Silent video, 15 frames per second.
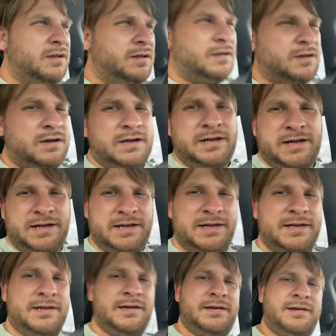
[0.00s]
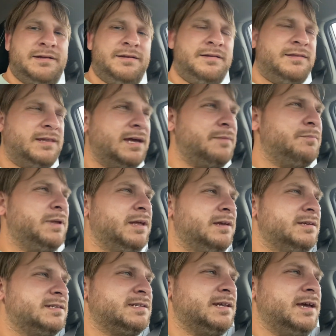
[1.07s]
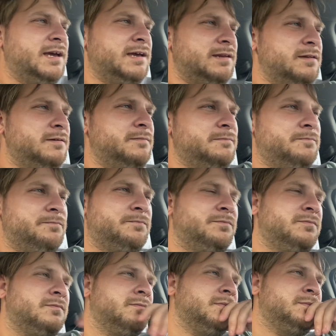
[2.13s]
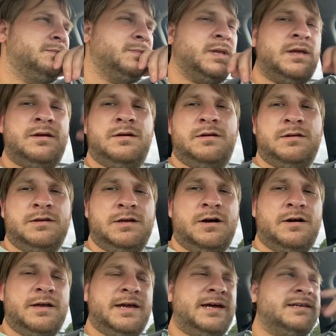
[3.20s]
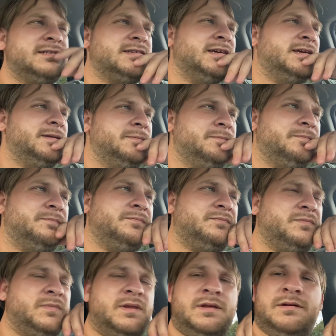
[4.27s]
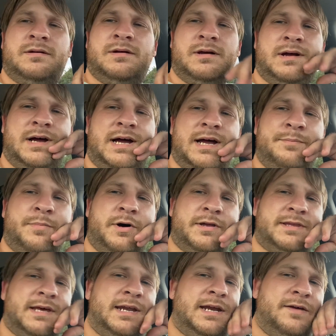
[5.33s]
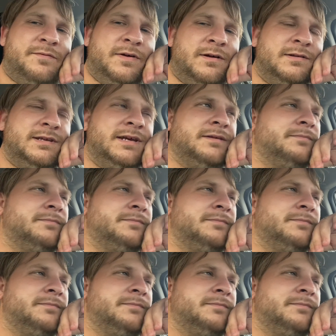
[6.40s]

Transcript: Uh, that being said, y'all guessed it. I bought that FLD.